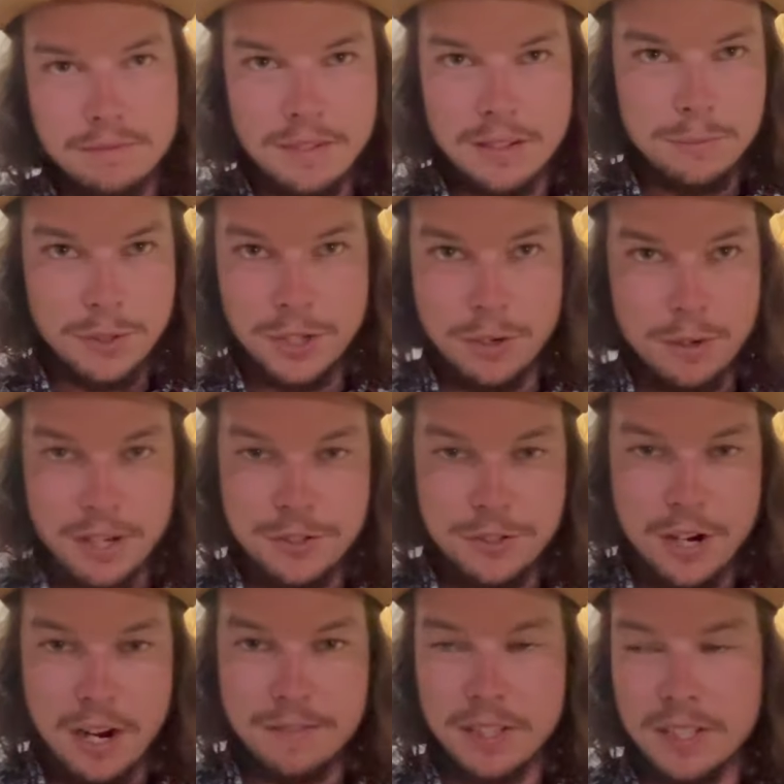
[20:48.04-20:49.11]
we go out and
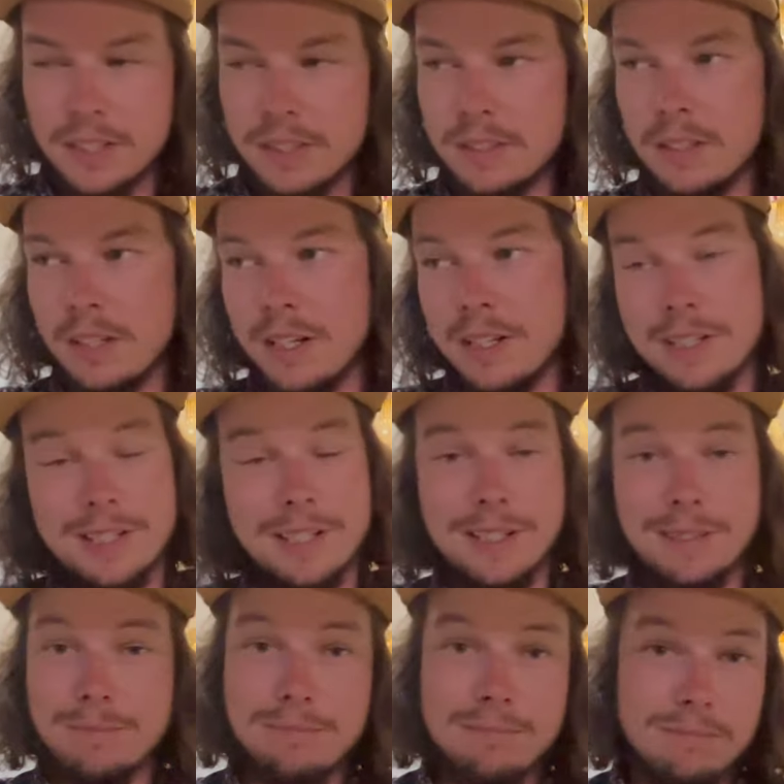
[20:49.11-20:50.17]
drive on it? And he said,
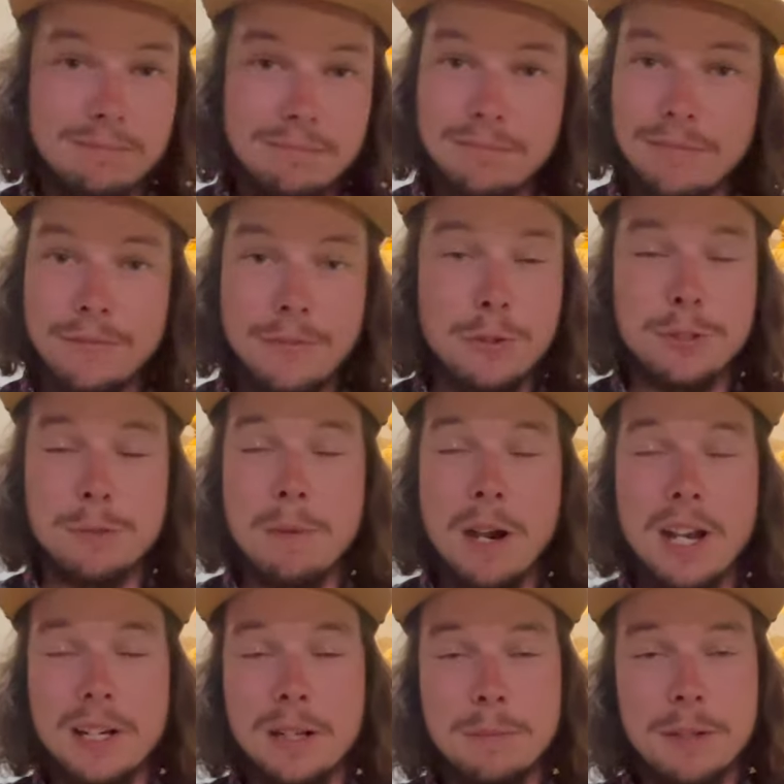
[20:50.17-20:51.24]
if it was
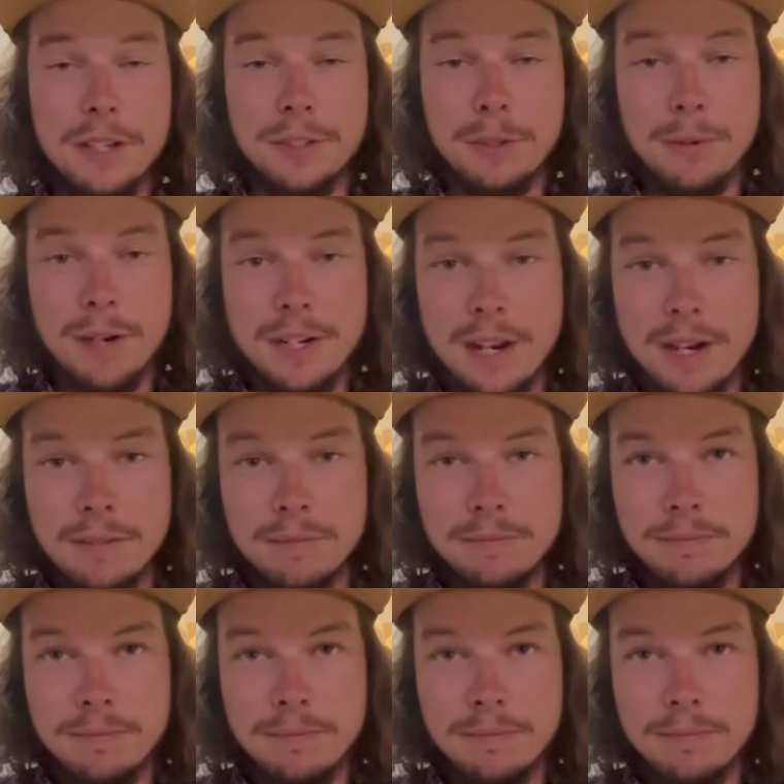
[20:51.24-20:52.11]
mine, I'd be out there right now.